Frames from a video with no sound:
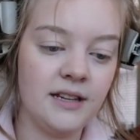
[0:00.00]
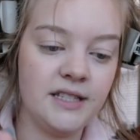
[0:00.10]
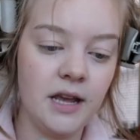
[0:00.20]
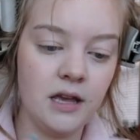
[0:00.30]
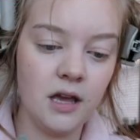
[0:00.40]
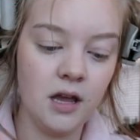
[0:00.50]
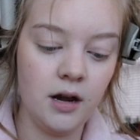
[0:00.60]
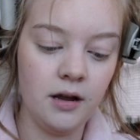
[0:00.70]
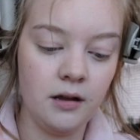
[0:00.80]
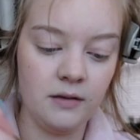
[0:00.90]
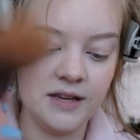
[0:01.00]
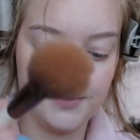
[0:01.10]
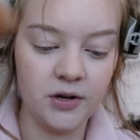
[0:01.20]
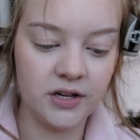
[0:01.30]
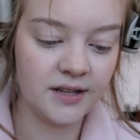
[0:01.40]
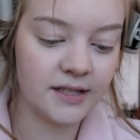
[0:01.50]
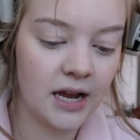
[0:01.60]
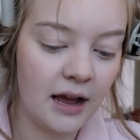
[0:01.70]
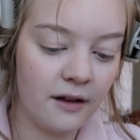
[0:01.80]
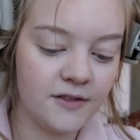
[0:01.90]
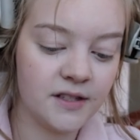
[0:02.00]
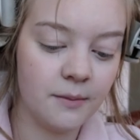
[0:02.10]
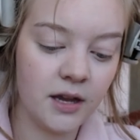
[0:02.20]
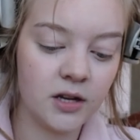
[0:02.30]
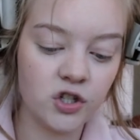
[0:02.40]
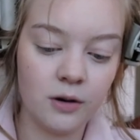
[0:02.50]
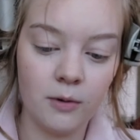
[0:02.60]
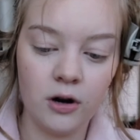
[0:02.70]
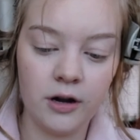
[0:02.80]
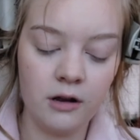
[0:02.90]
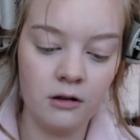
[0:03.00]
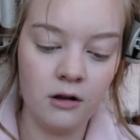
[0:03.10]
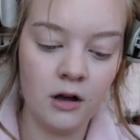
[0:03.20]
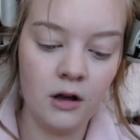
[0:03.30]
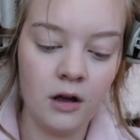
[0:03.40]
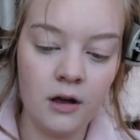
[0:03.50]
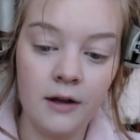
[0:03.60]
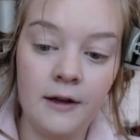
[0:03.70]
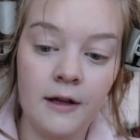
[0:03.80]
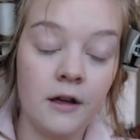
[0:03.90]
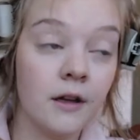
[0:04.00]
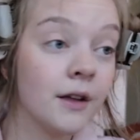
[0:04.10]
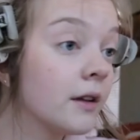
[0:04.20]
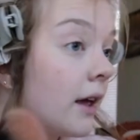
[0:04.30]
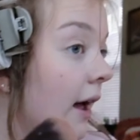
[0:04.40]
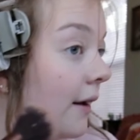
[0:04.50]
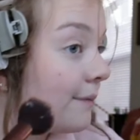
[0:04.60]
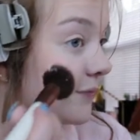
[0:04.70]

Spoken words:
did, this one does have some like shimmer in it. Okay.